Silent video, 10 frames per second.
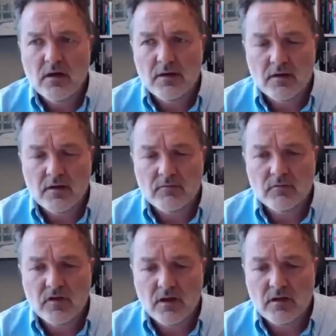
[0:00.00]
And I
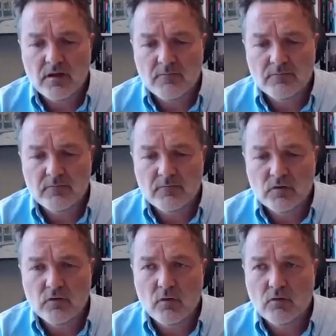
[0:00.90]
would say,
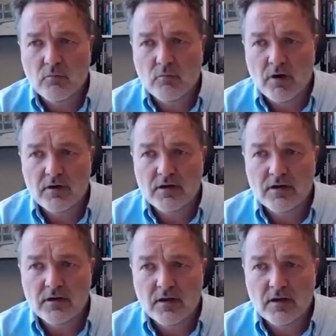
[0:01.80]

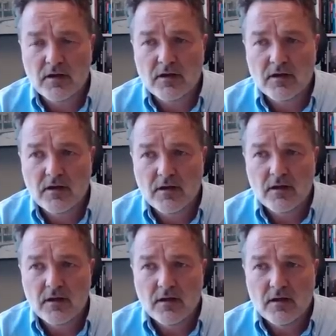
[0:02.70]
combining the
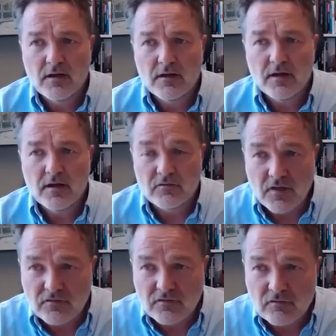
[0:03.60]

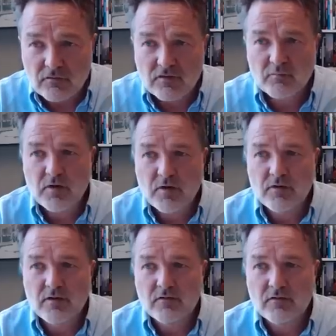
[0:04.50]
international
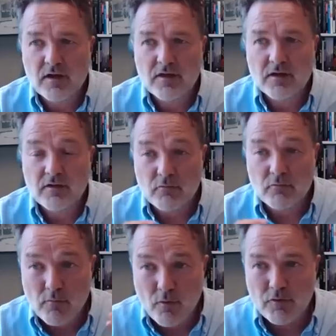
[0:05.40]
experience and the kind
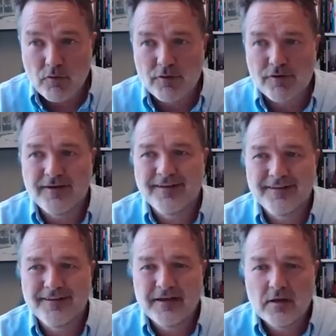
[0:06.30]
of modern
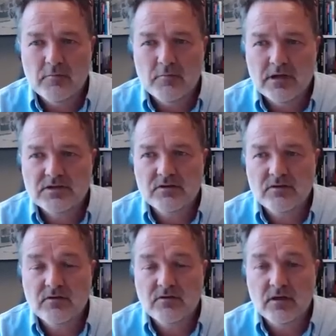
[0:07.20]

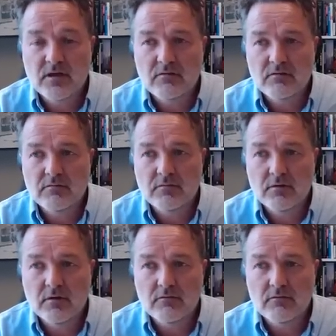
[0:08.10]
military thinking of
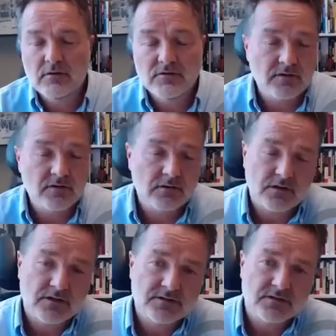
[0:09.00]
General
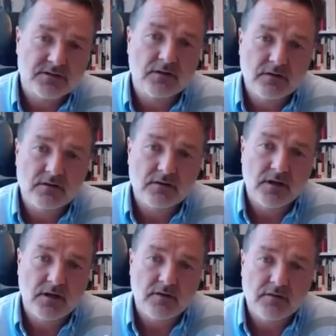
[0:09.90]
Tadesse,
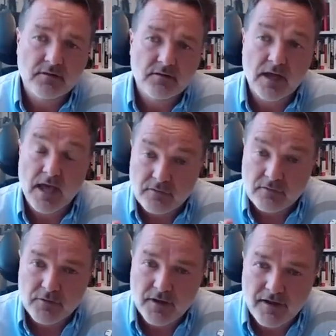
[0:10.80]
the
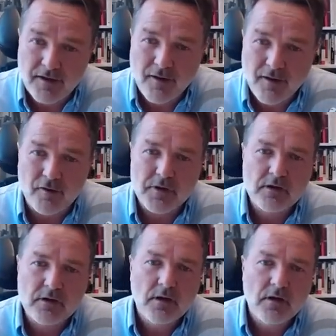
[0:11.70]
head of the
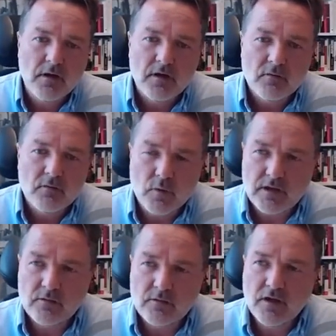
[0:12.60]
army,
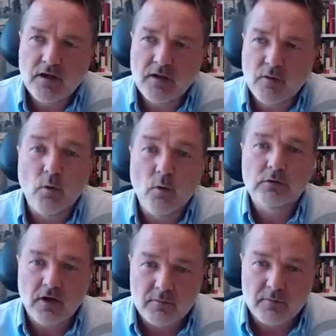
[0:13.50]
with
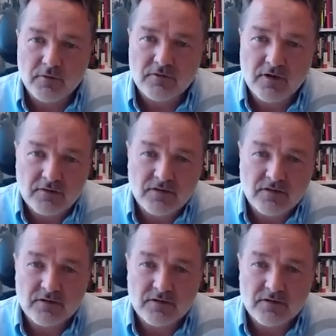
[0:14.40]
old-timers like